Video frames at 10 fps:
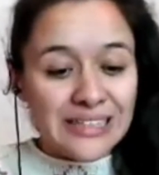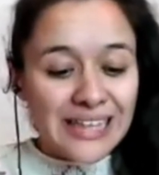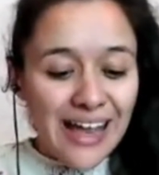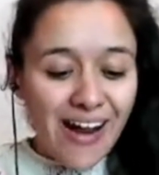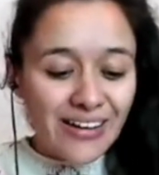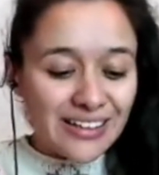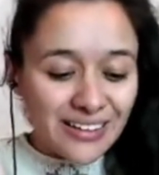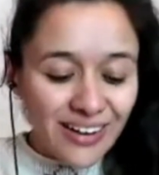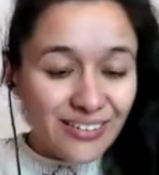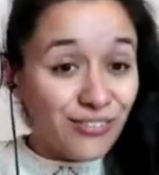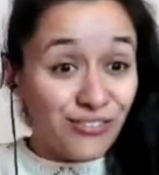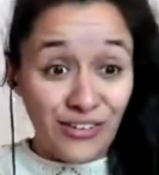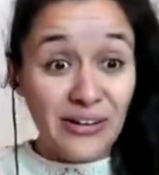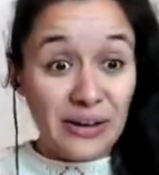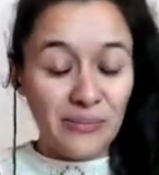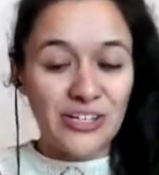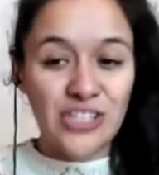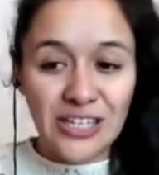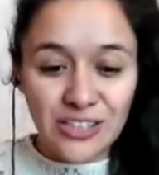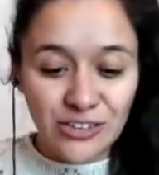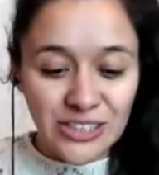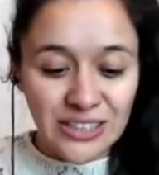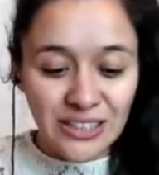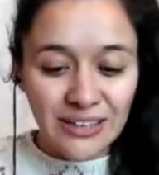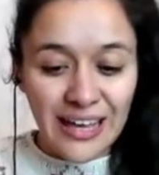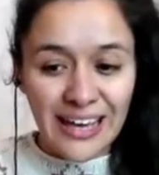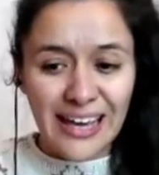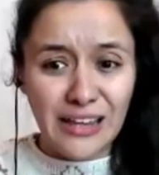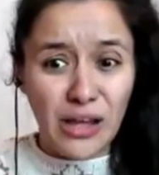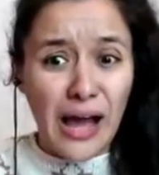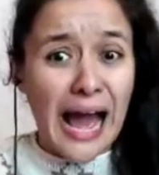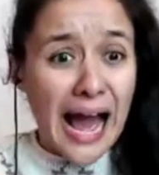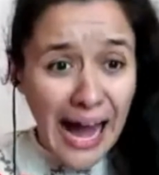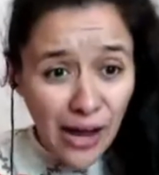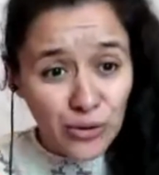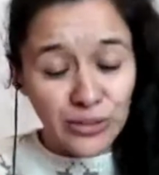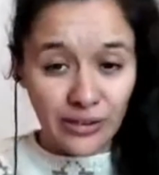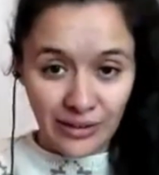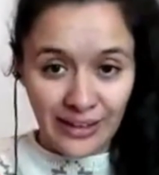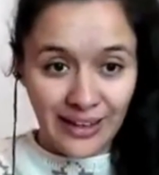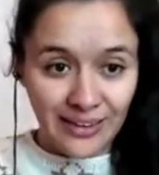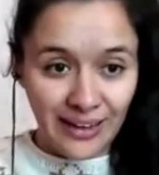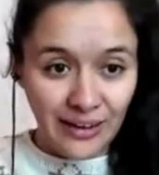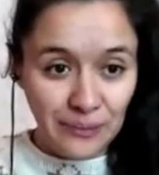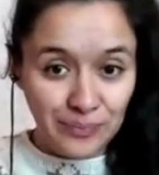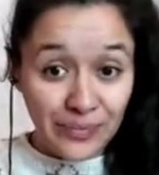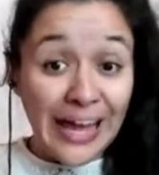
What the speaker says: they are not very much interested in how they're going to get there